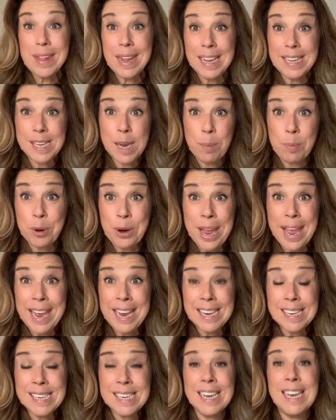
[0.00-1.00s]
Number
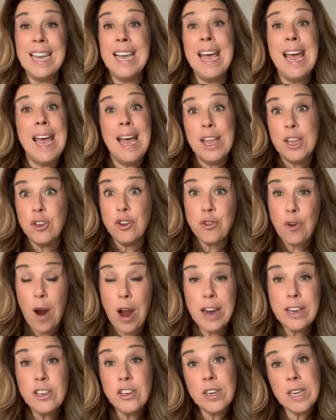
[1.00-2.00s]
eight,
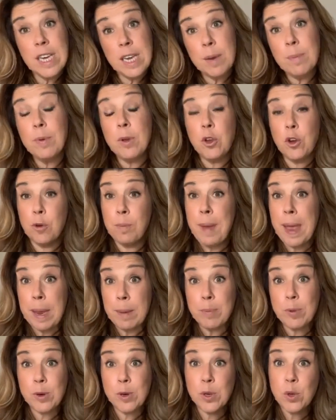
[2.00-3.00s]
try to keep your
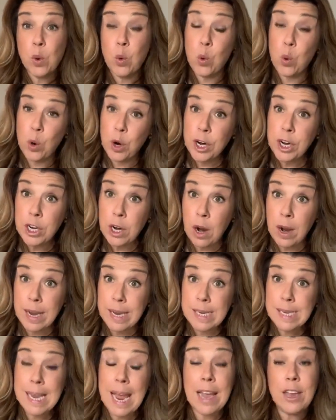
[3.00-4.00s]
papers
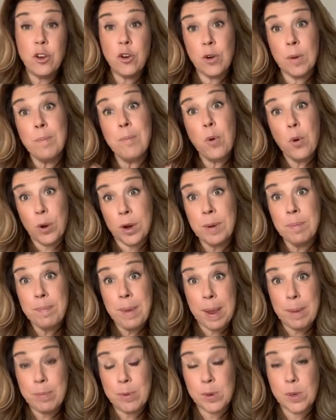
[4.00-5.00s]
organized, and your important
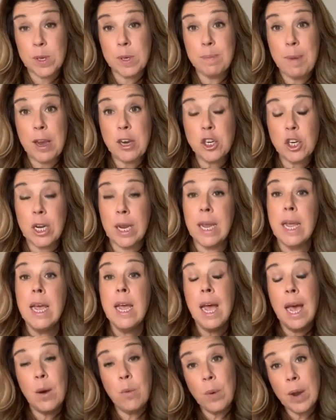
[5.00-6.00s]
papers especially.
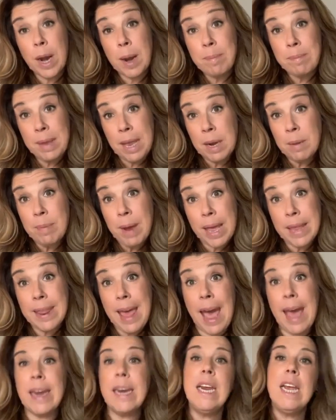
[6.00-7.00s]
And what I mean by
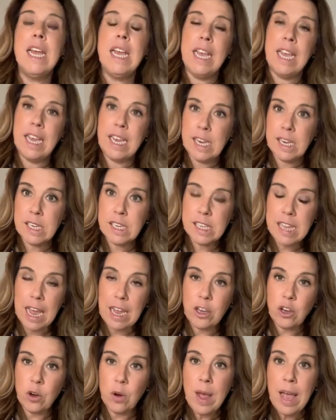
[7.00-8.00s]
that is
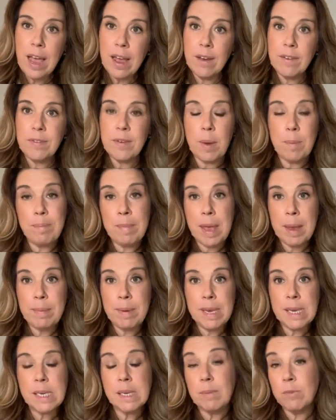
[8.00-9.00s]
that you'll have
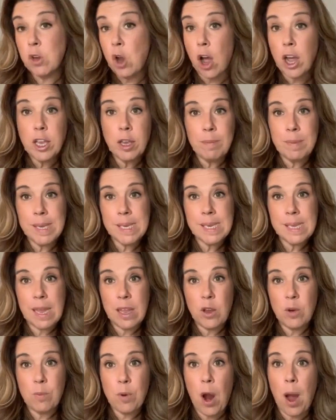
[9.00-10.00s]
maybe some documents that
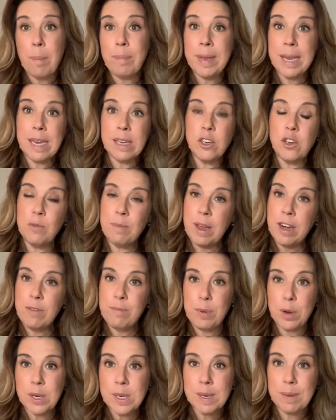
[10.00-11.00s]
you brought because you might have
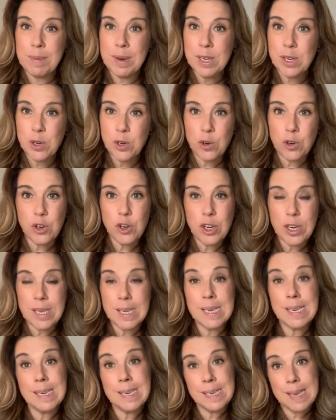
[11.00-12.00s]
booked some
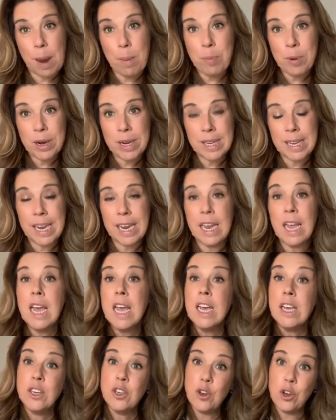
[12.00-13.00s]
excursions separately.
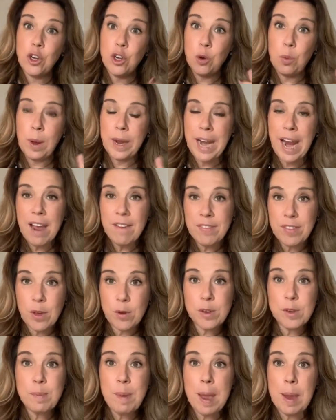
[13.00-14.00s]
So you'll want to have
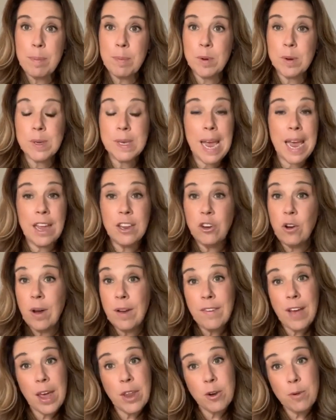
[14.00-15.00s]
those papers, and you'll
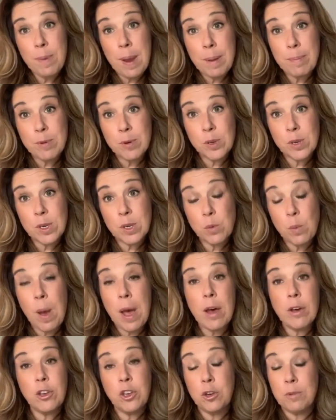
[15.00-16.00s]
have other papers as
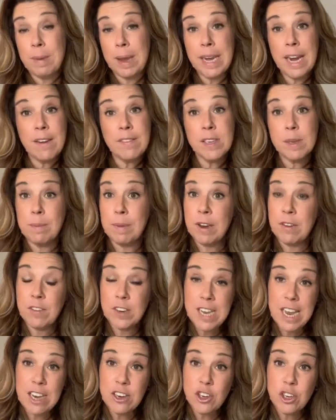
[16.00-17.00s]
well. You might have some
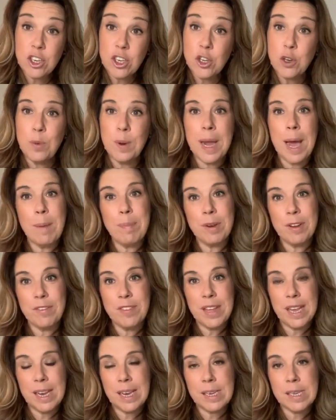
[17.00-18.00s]
invitations to a couple of
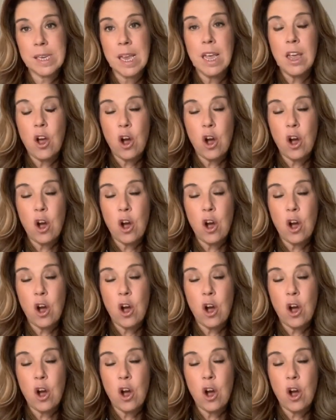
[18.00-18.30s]
things